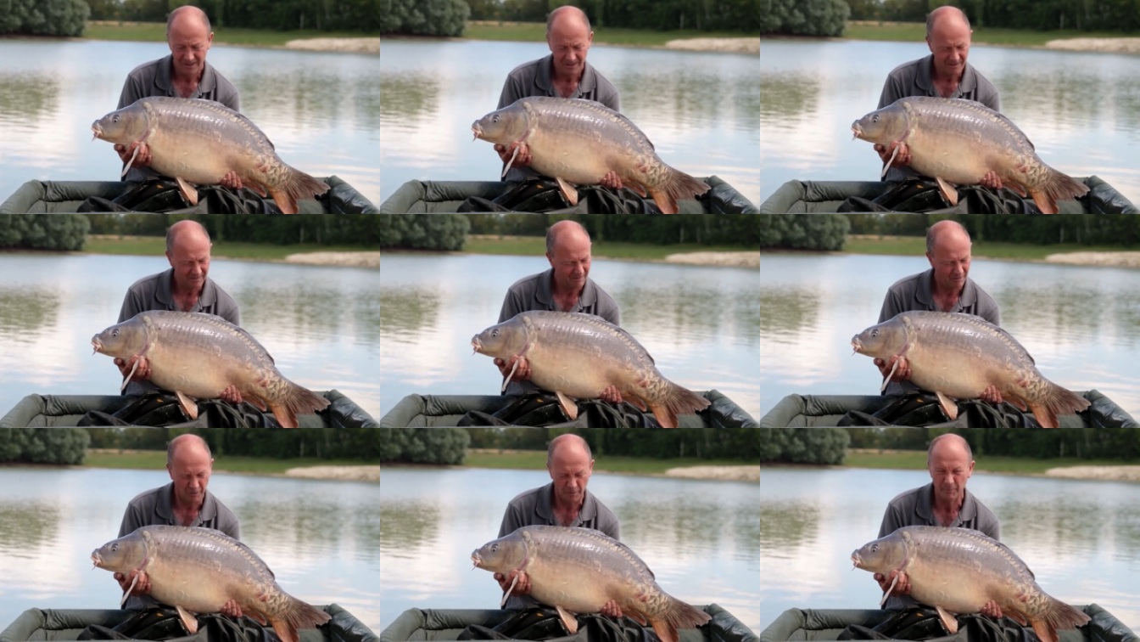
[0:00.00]

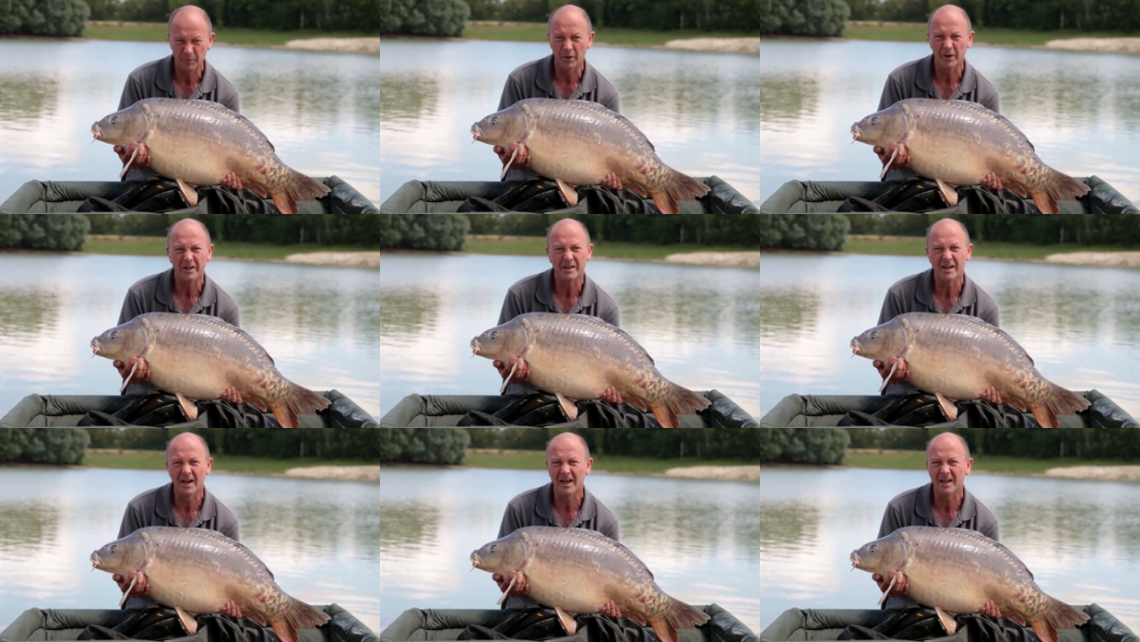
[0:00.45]
you only put
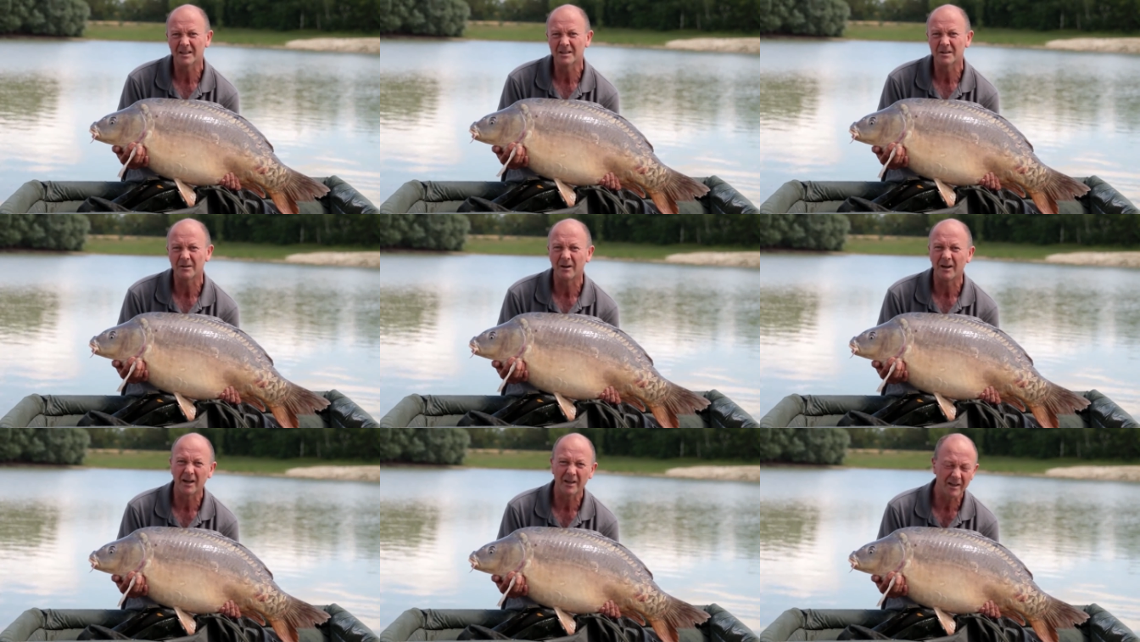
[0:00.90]
it down
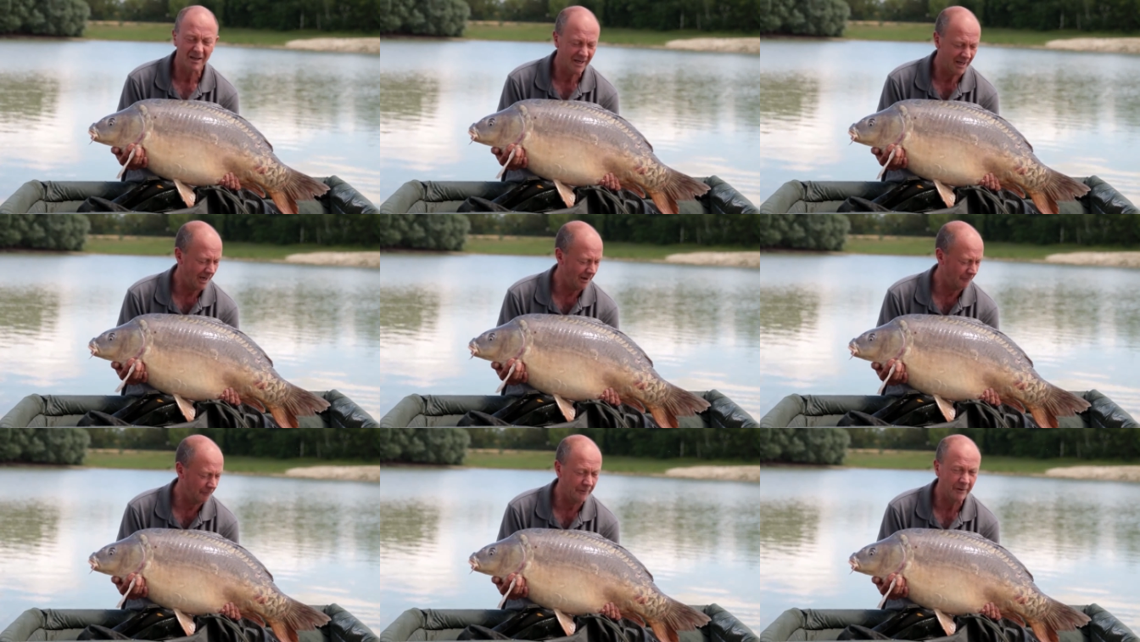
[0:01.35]
to either
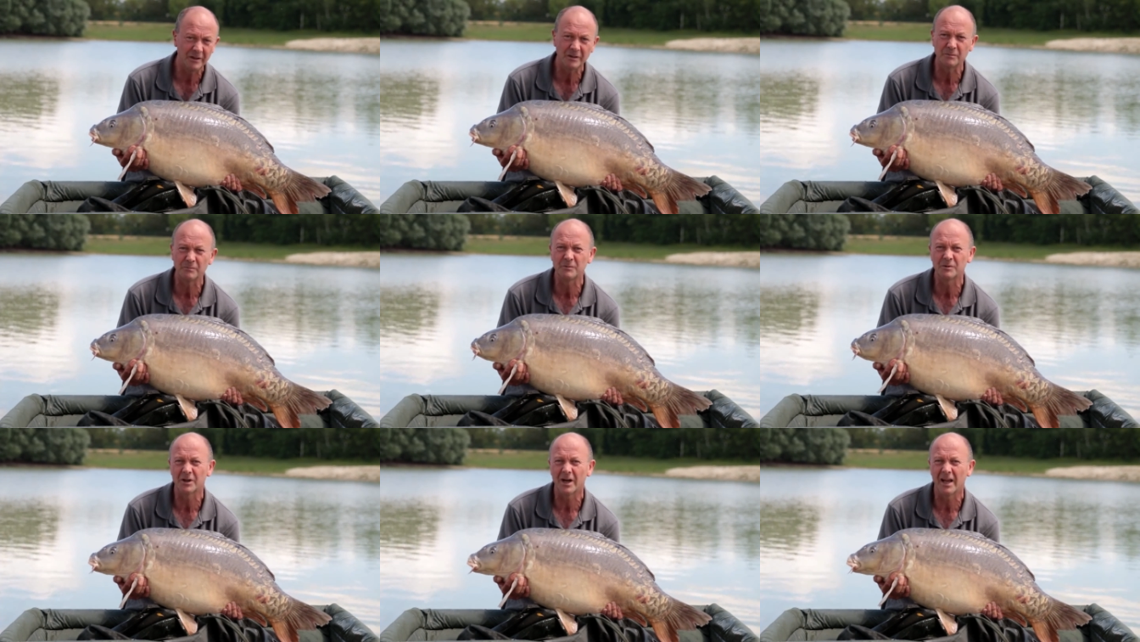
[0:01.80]
catfish
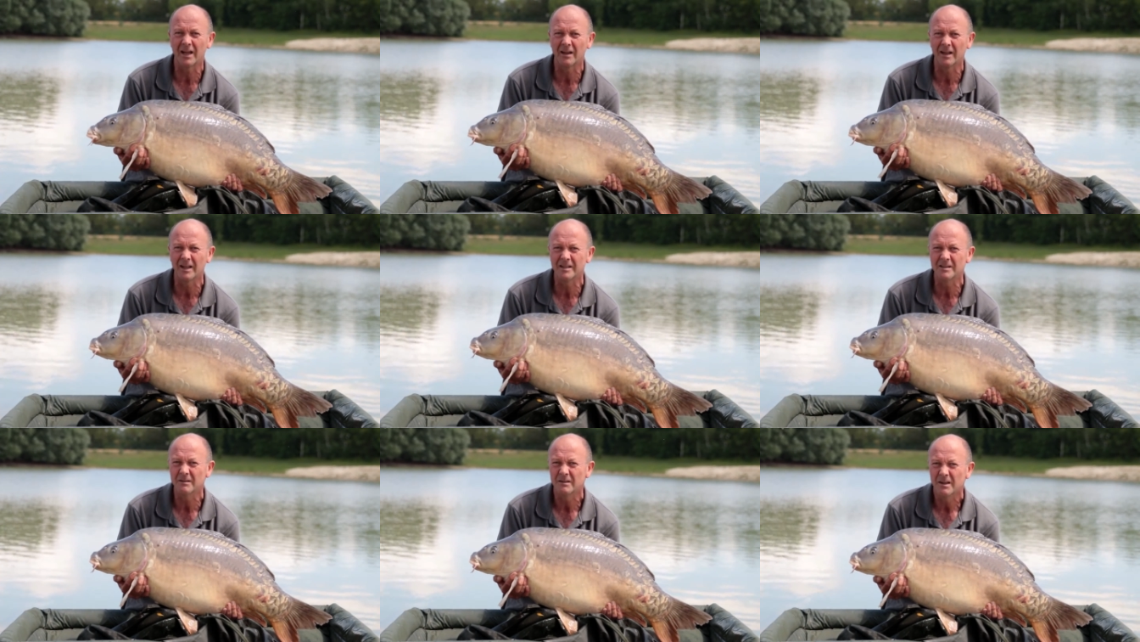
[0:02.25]

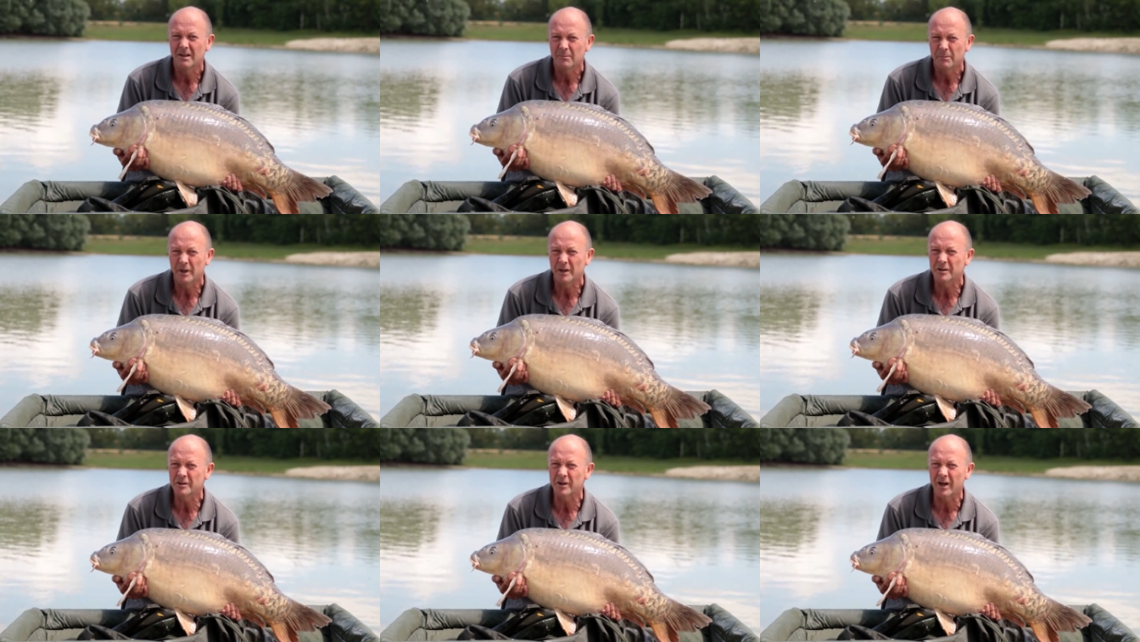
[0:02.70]
trailing
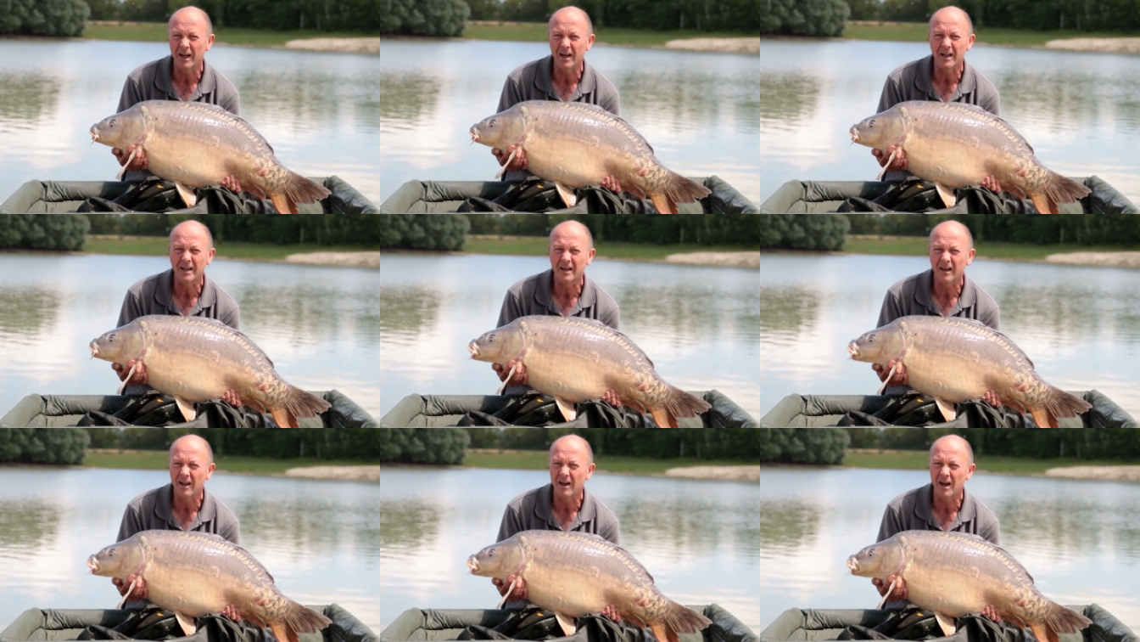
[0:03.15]
bit of
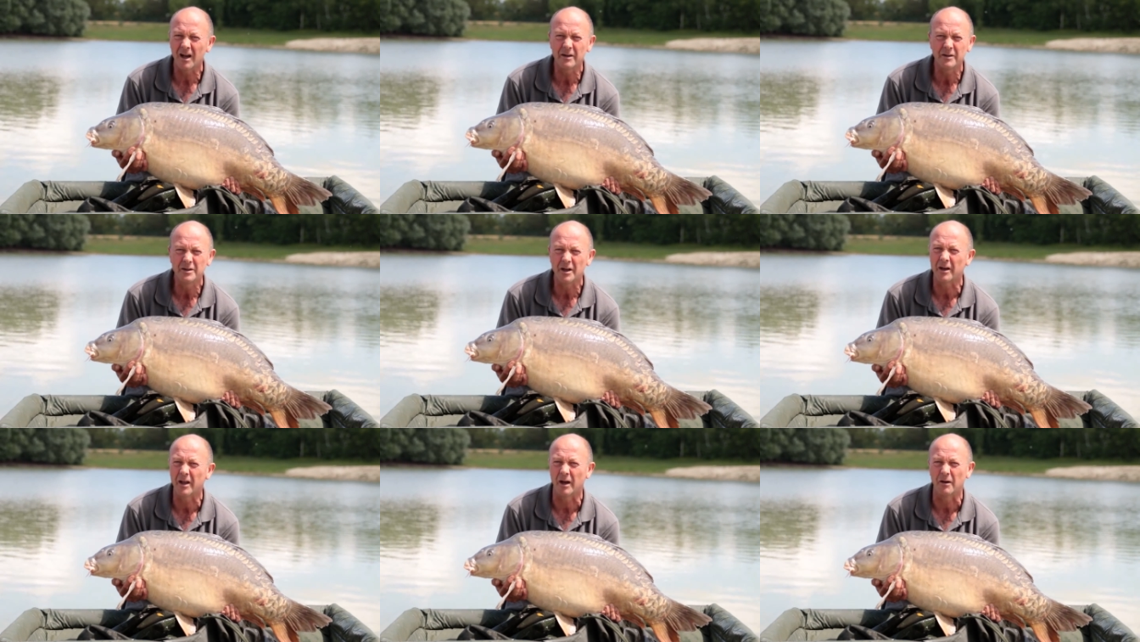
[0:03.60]
trailing line
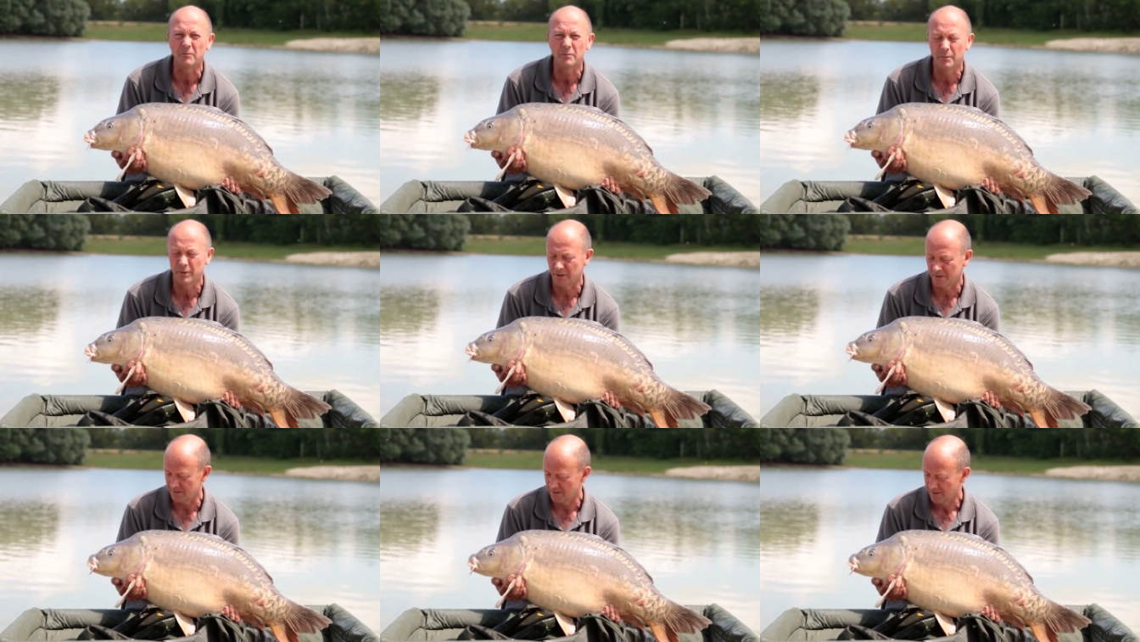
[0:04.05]
don't know
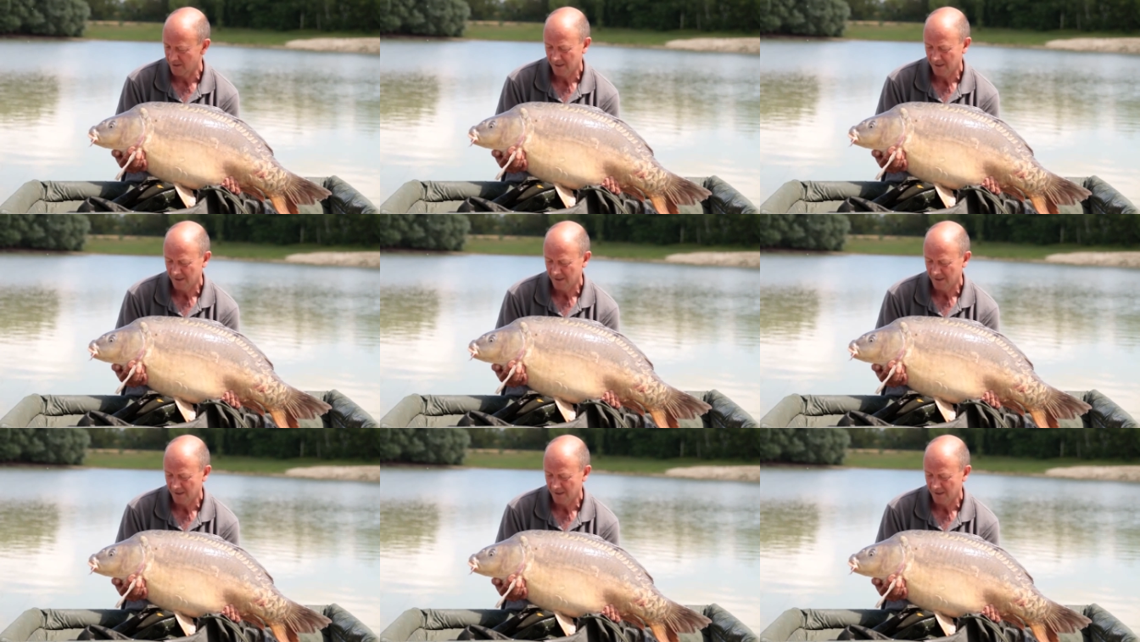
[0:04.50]
but